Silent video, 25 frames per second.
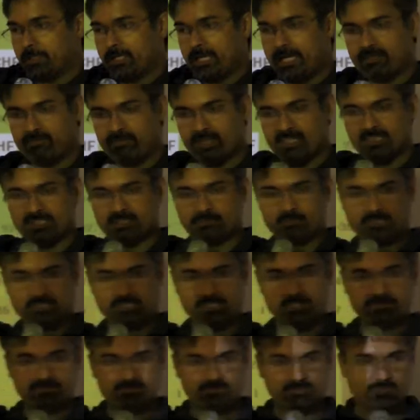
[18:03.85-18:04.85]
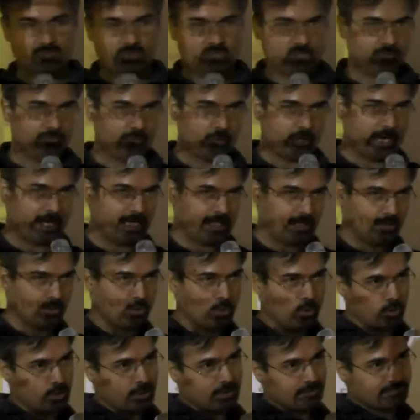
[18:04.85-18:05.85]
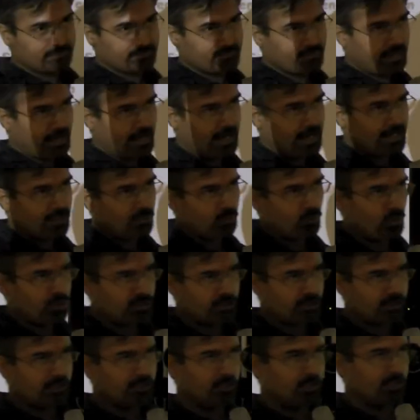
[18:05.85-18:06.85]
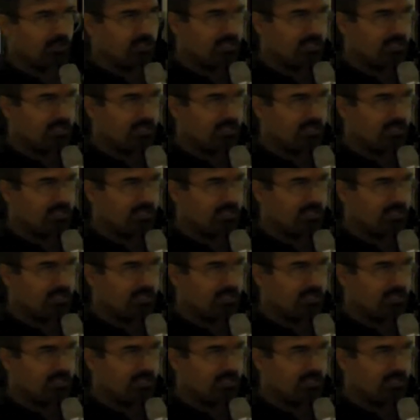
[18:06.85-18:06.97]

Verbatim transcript: down, and vice versa. So if you held gold and wanted